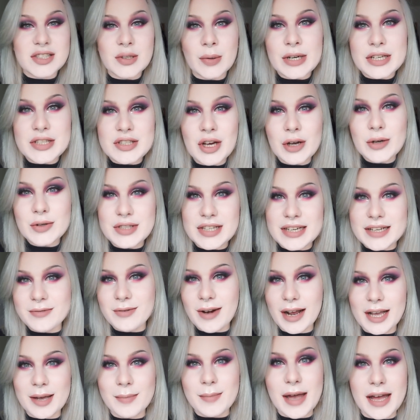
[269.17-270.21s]
So I totally
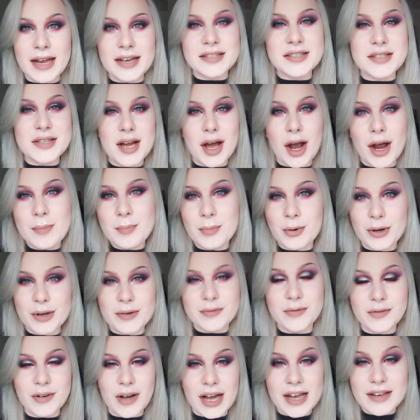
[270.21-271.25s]
recommend
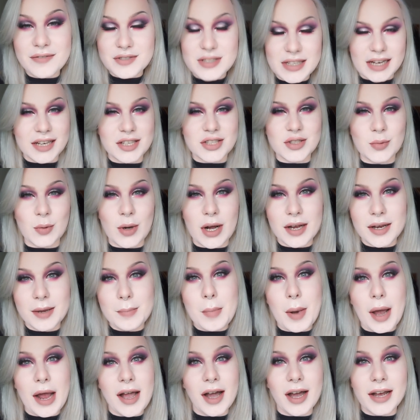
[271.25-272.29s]
9.5-1
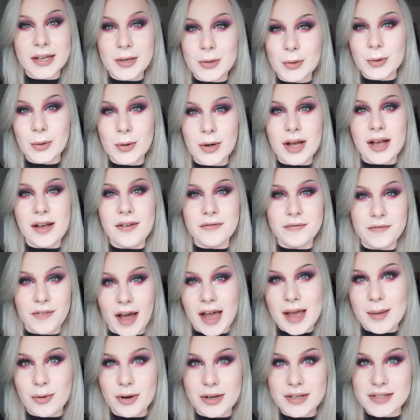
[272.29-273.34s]
by Igora
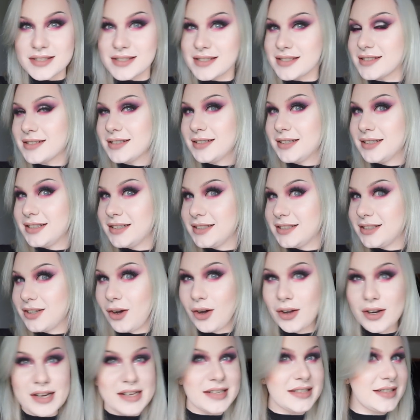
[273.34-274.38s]
Vibrance.
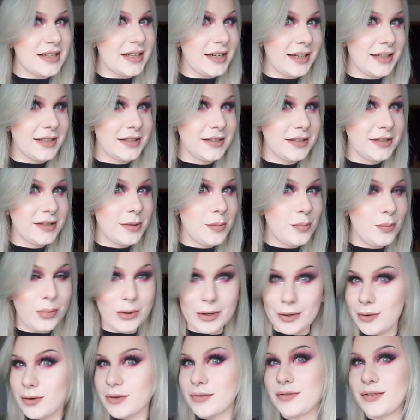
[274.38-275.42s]
Honestly,
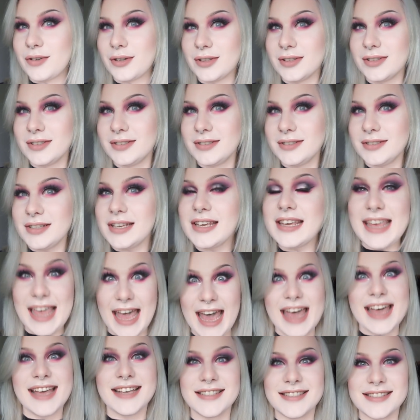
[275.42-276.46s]
beautiful.
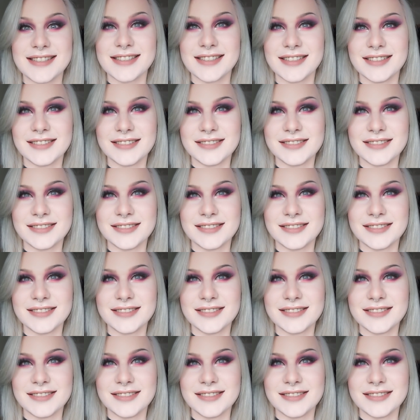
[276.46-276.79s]
Yes!